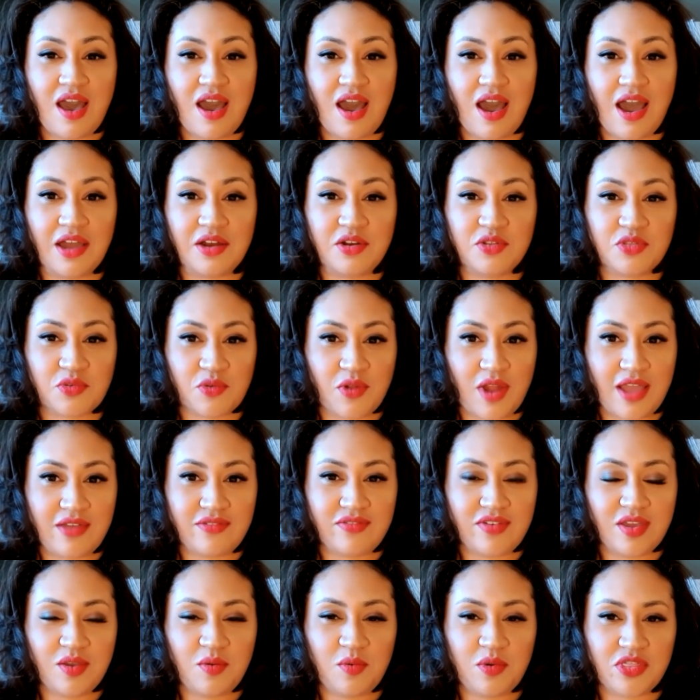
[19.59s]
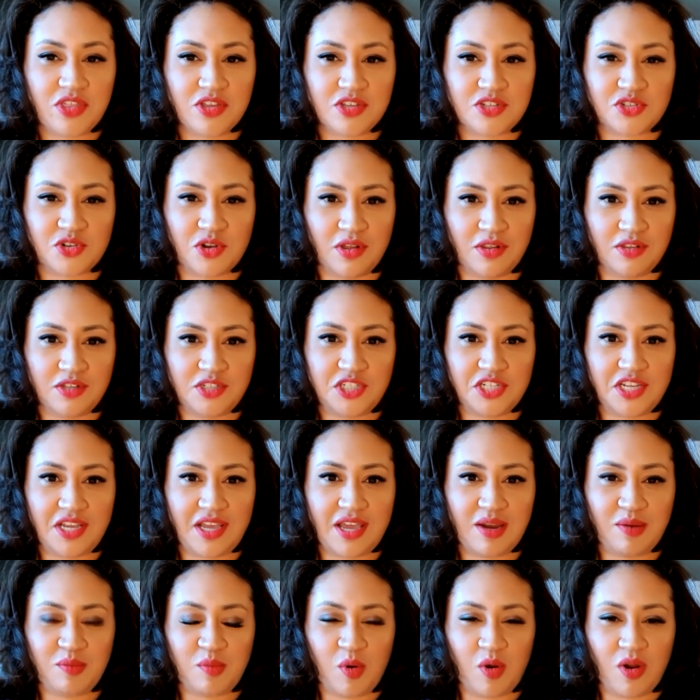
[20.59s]
on thriving with astrology
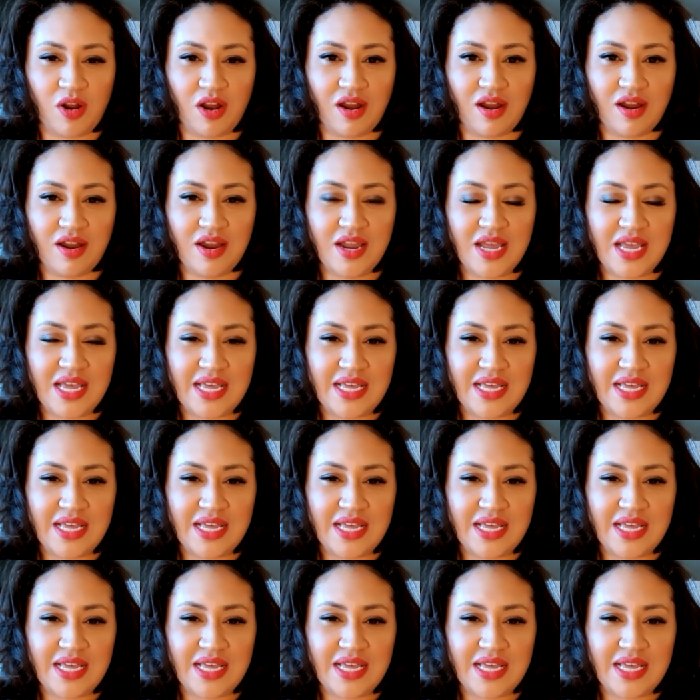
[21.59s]
and more.